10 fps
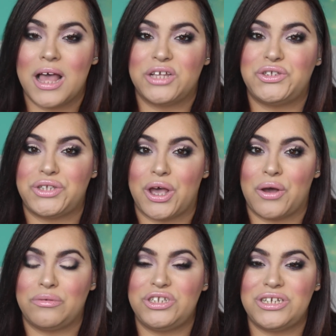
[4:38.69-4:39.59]

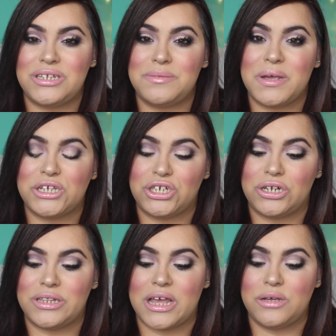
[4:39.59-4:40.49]
So just make
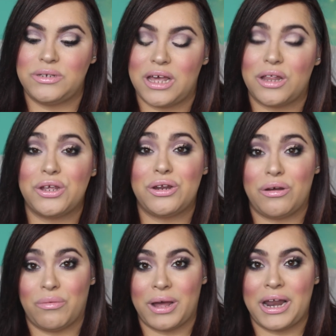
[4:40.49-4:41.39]
sure that you tell her, you
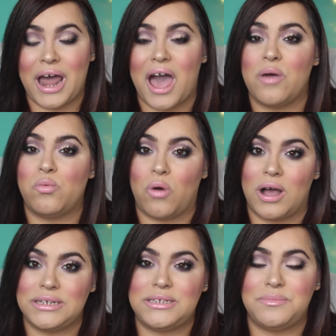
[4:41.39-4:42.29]
know what, I
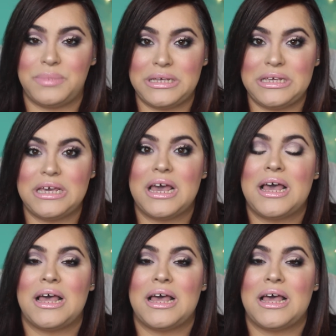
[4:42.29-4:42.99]
want to be